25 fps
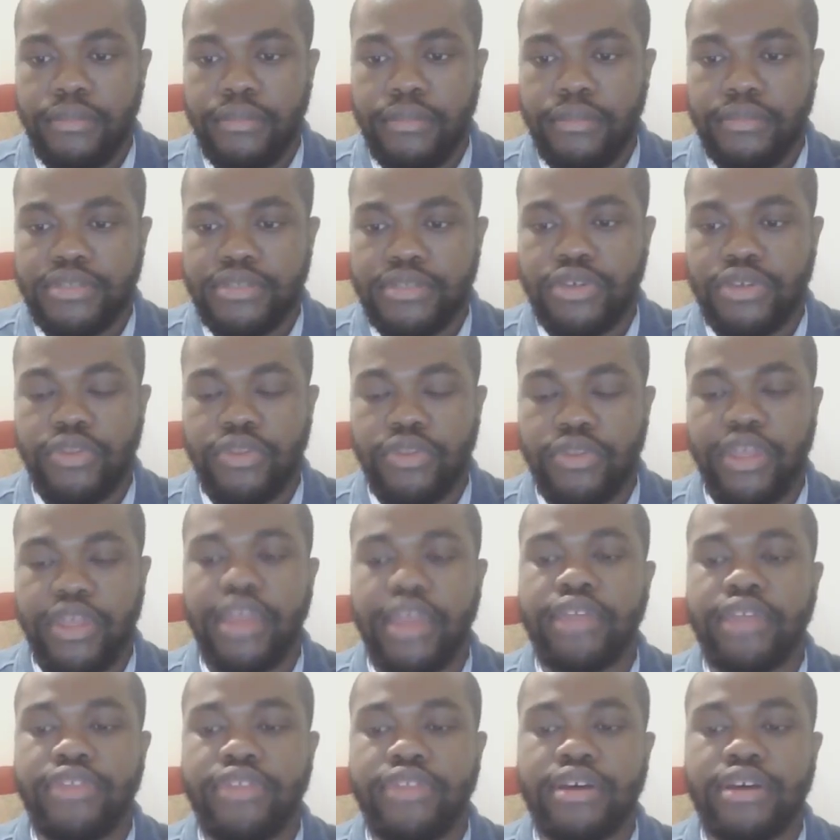So
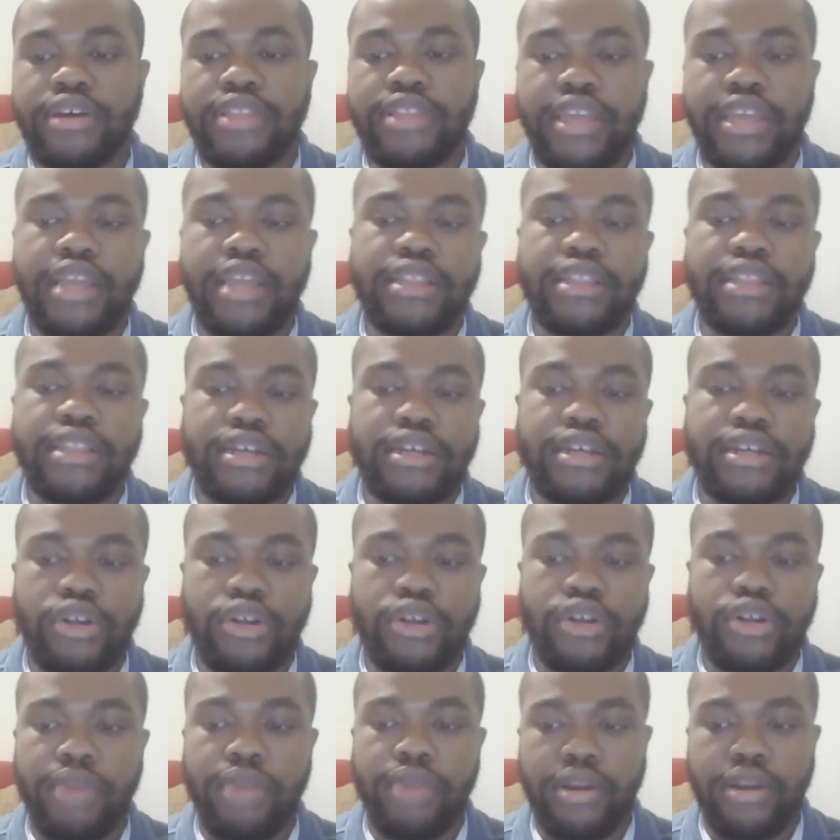the
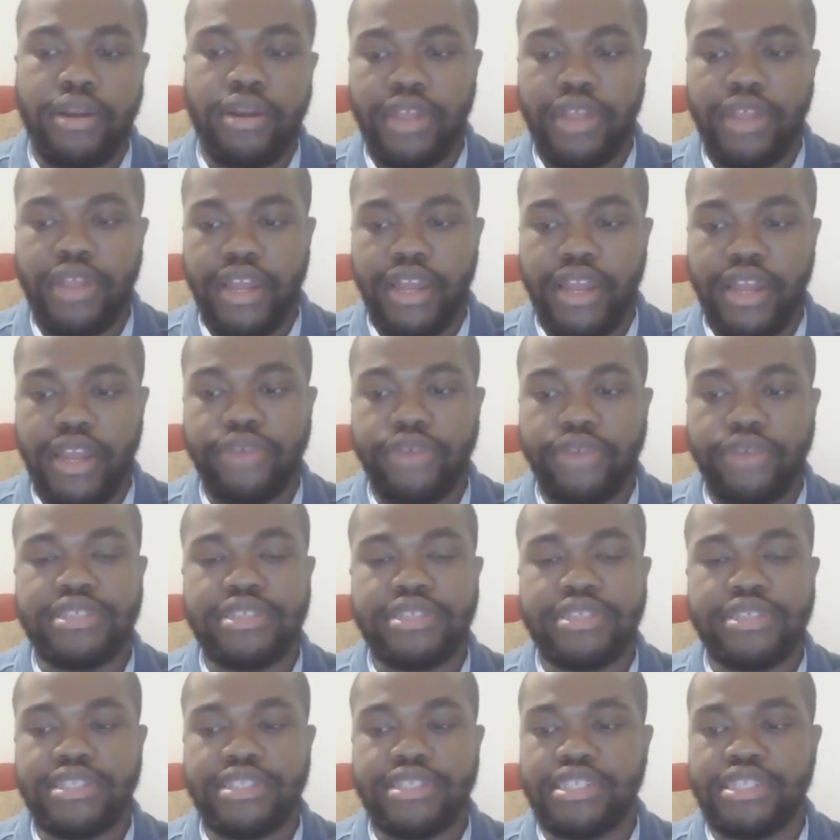ecological model that I use
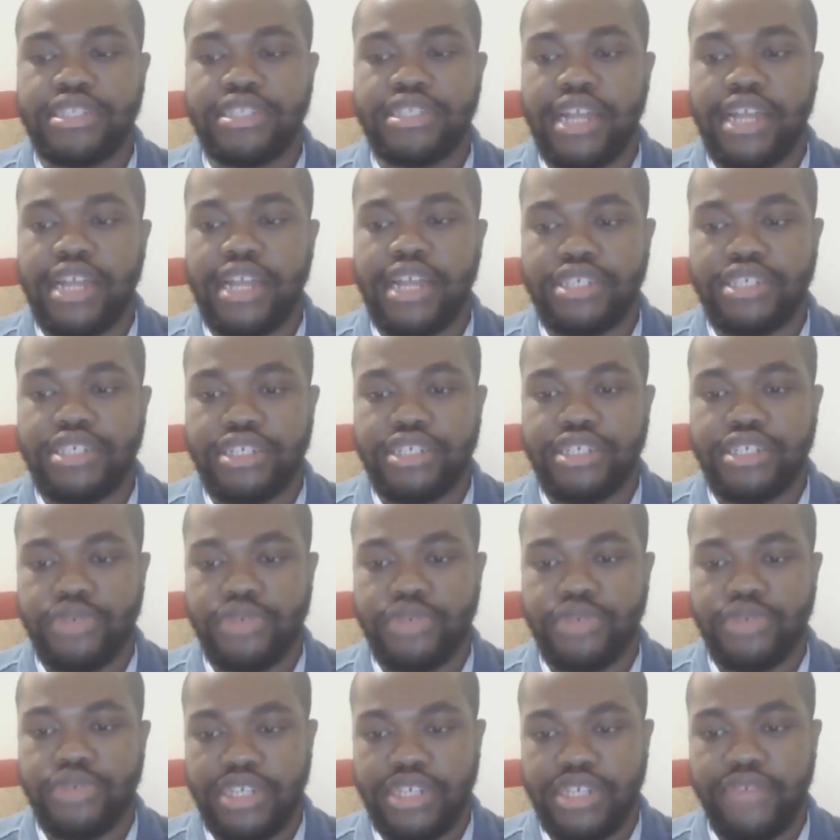listed challenges to
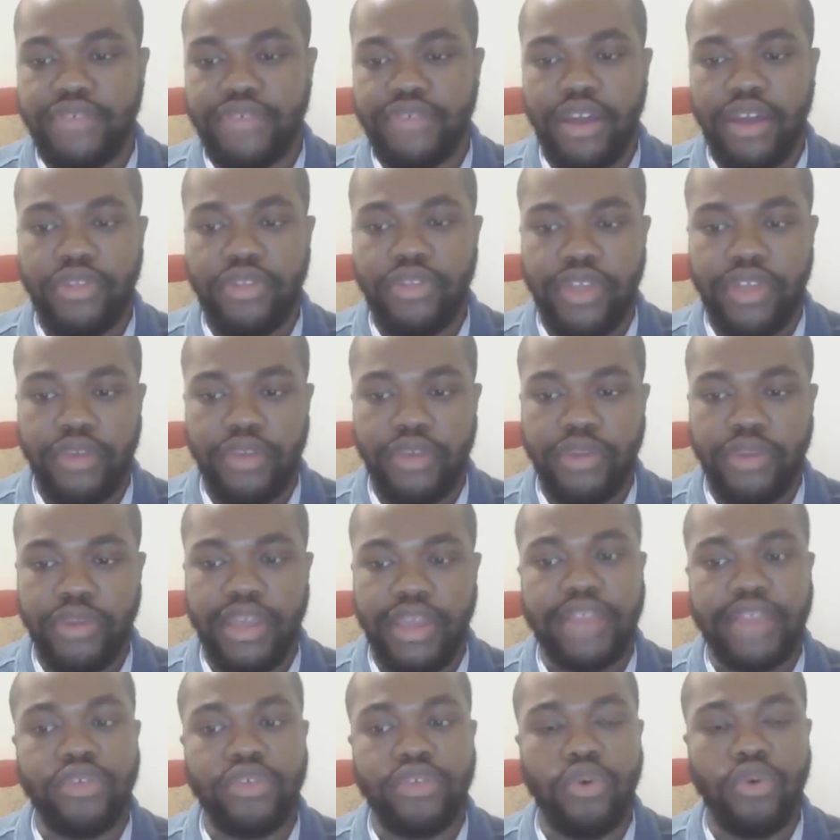achieving health equity
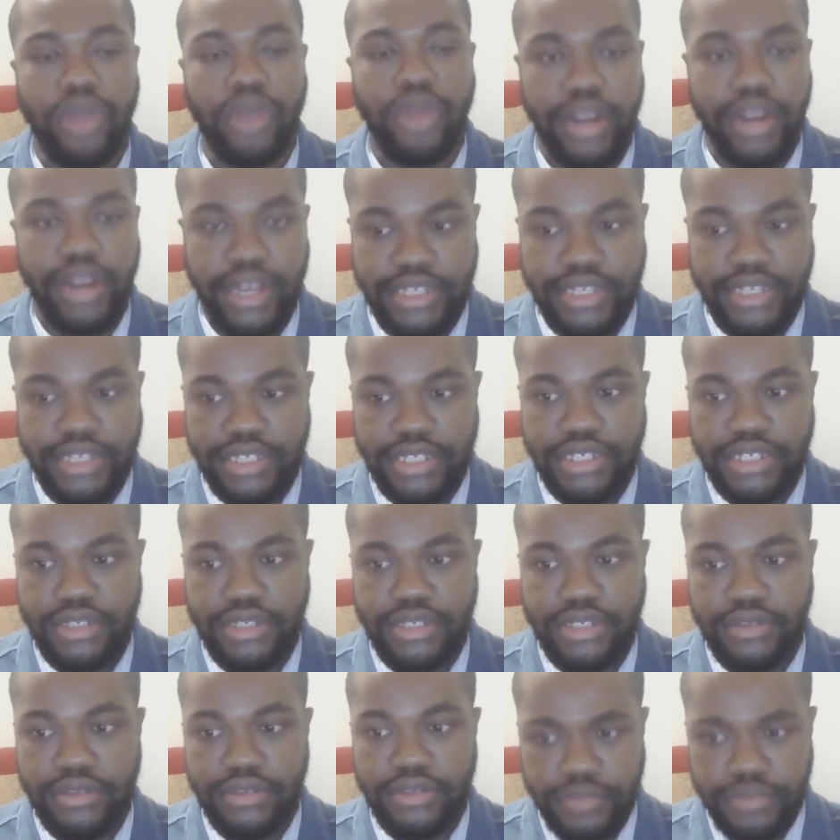at the
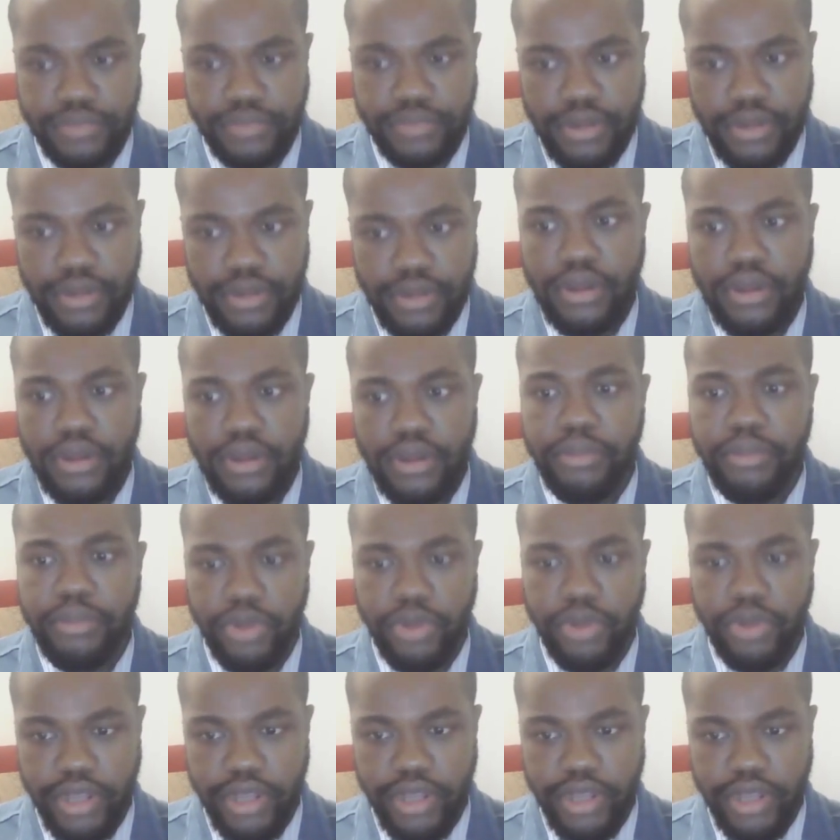organization,
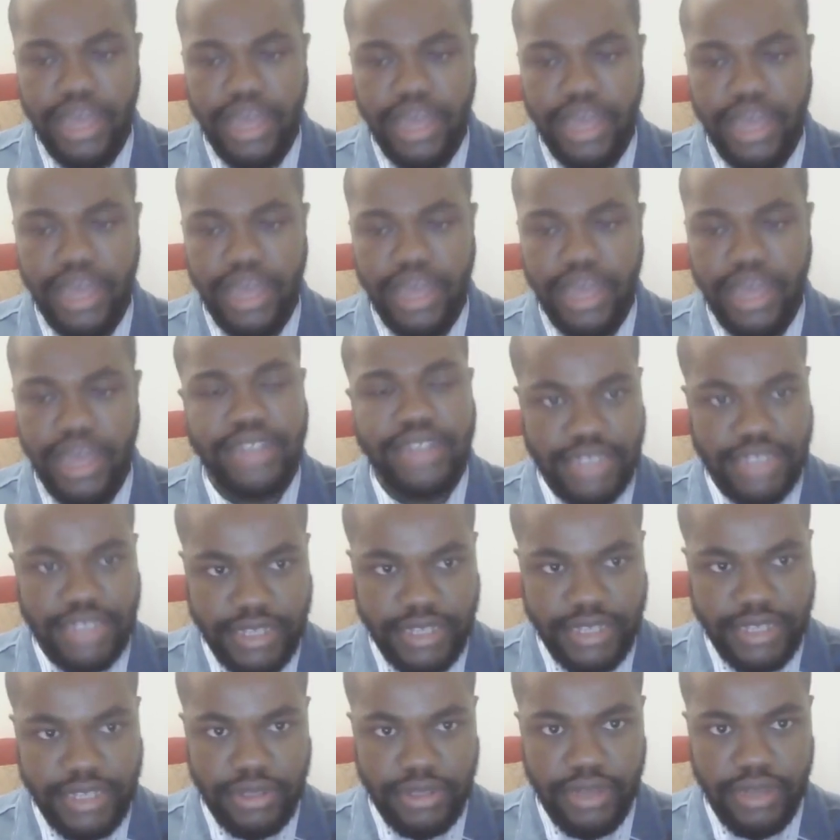community, and
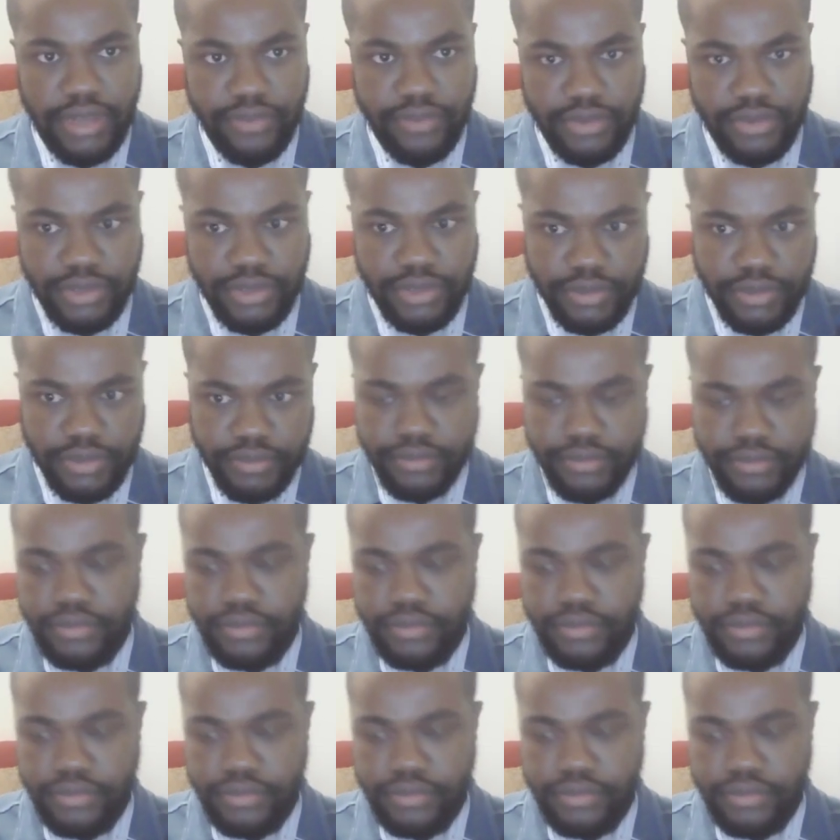societal levels.